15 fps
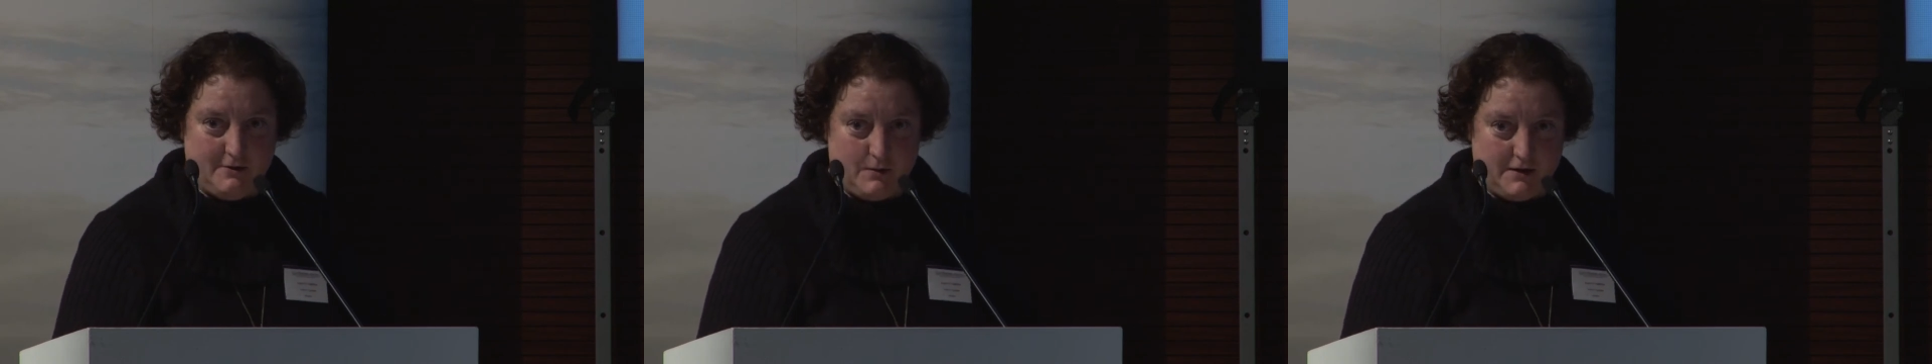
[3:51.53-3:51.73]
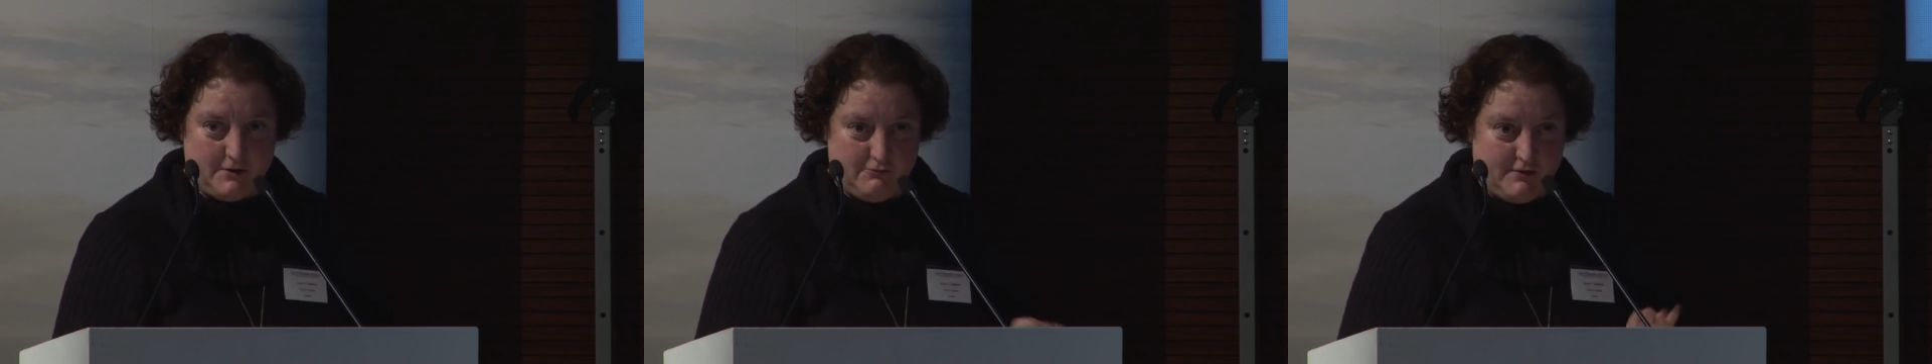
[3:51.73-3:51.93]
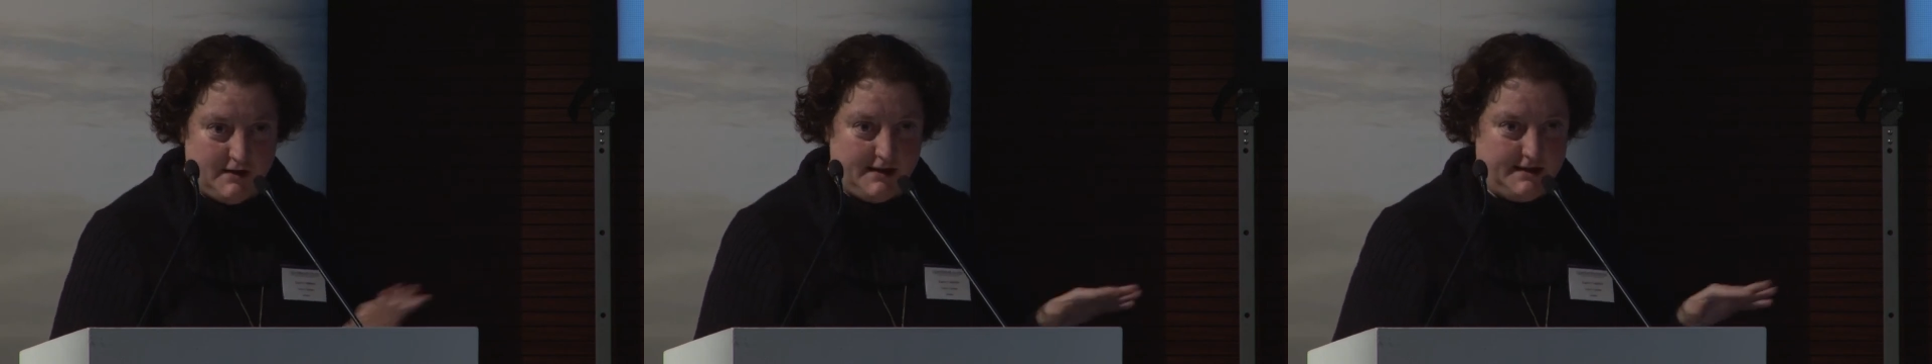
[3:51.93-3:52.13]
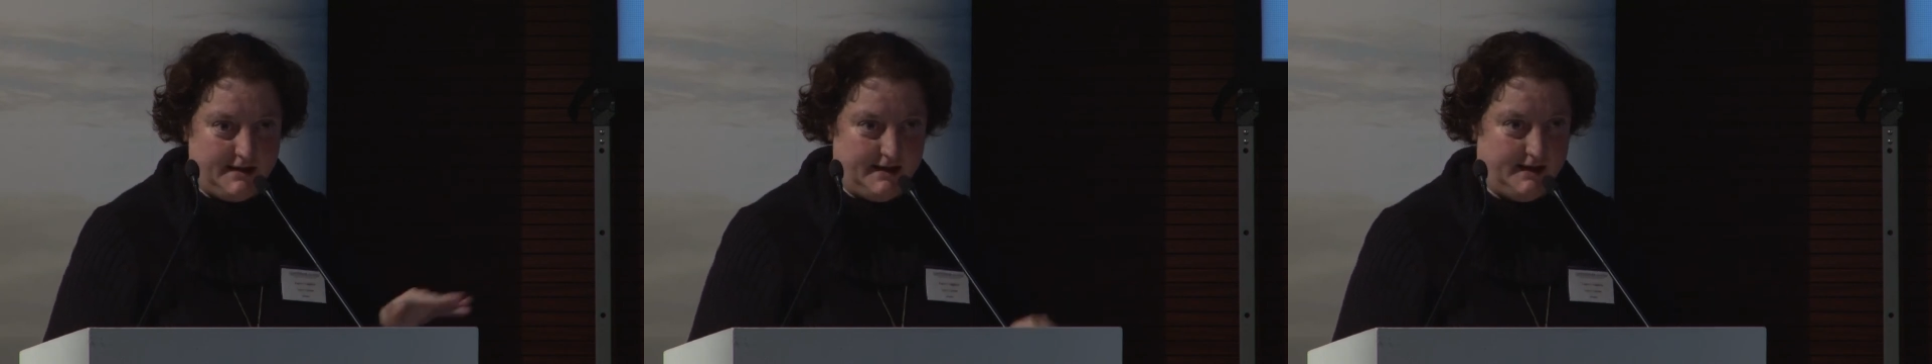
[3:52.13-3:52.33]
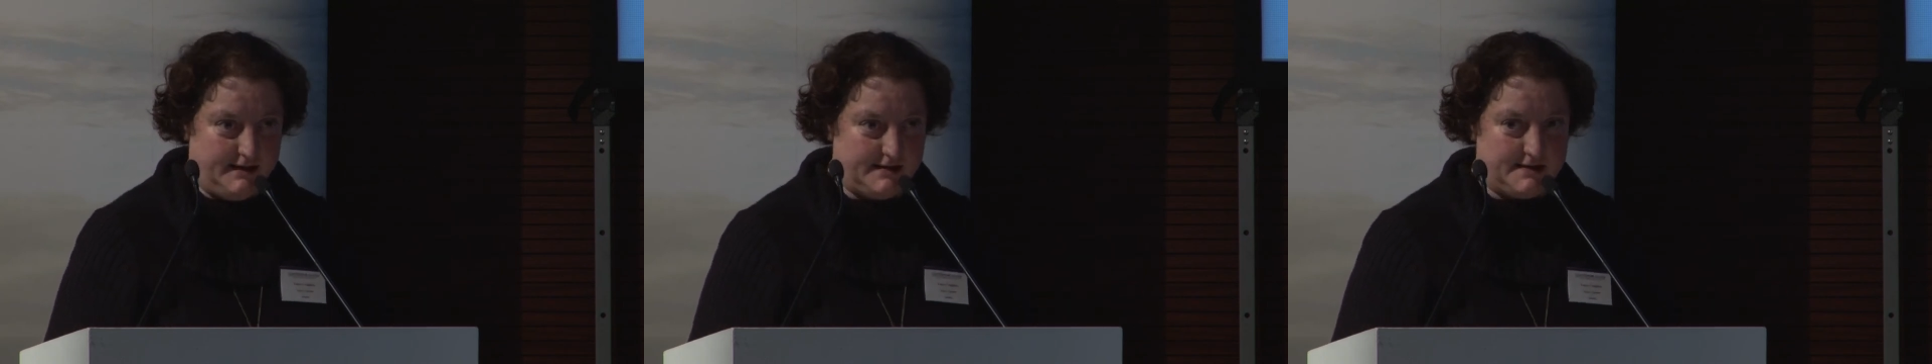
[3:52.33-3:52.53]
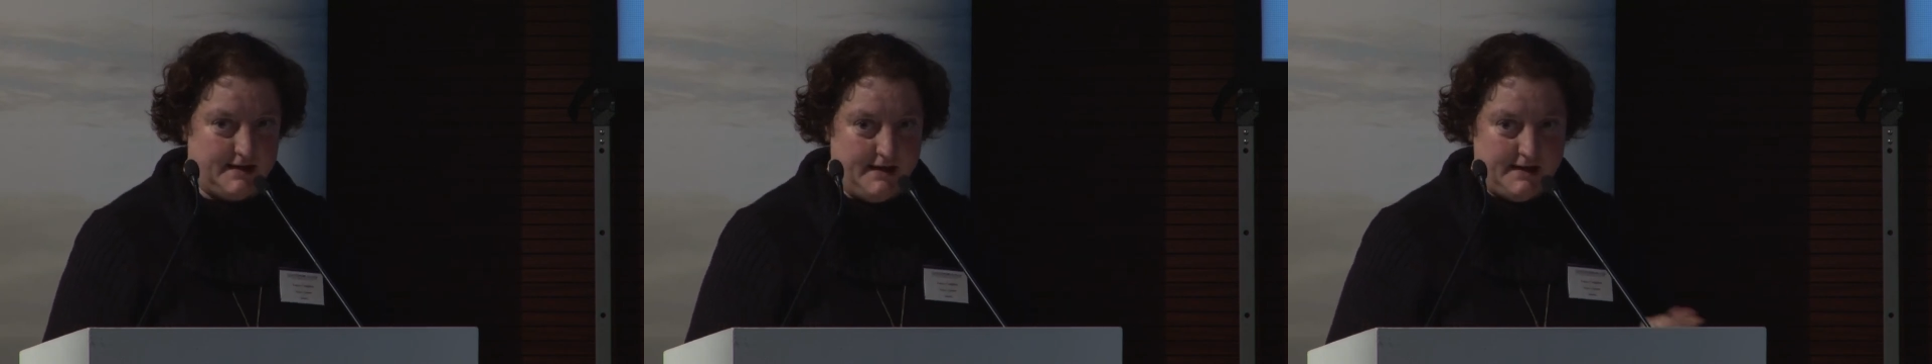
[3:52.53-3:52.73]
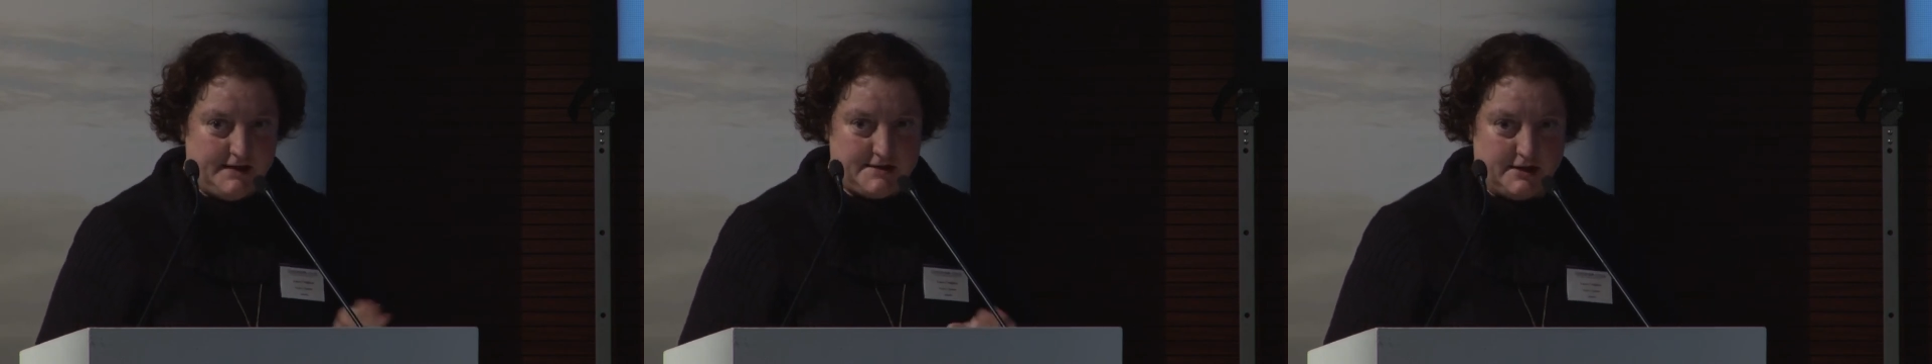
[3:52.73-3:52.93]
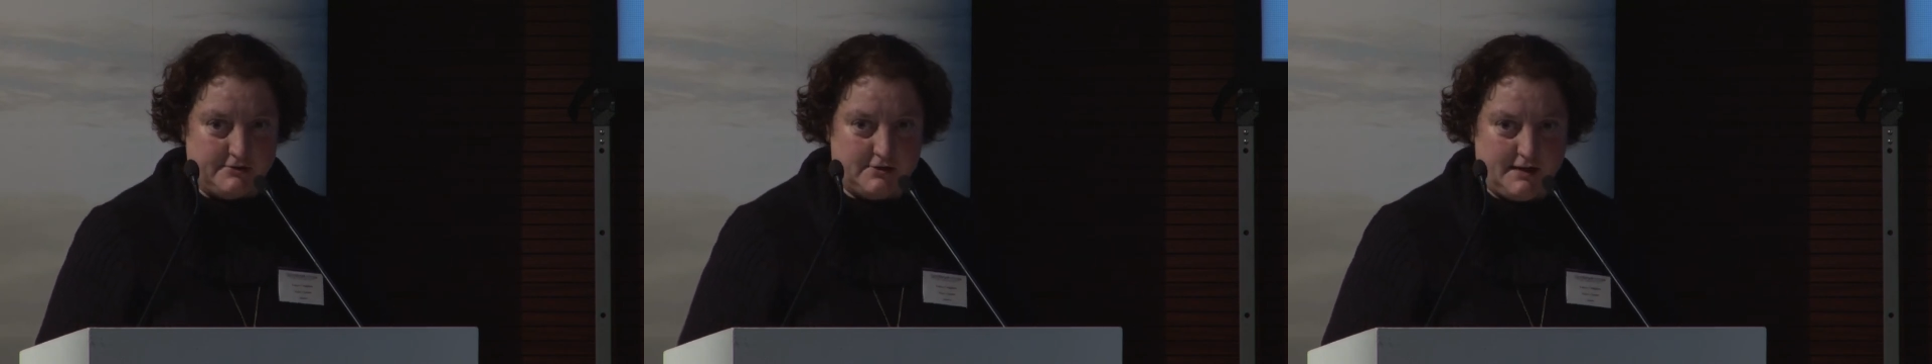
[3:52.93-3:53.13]
what you really need is
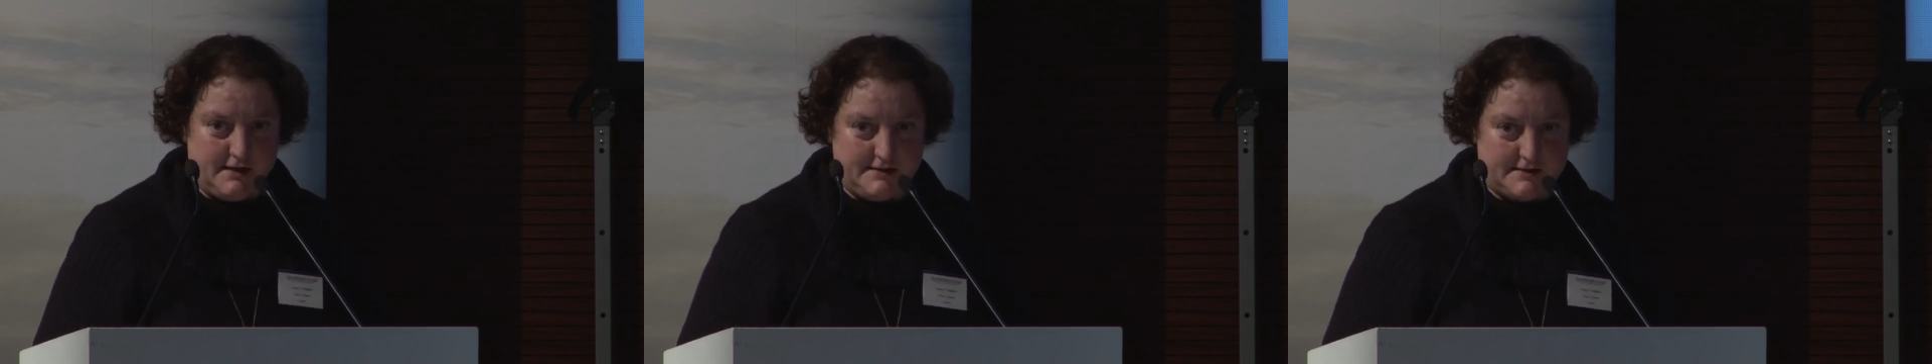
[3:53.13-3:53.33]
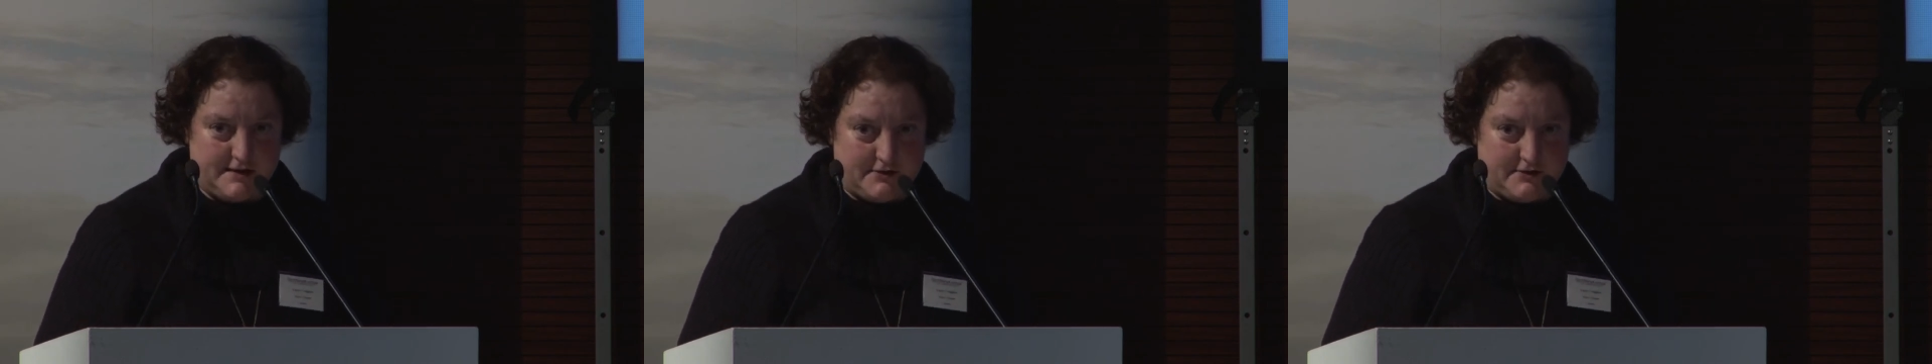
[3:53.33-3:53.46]
centralized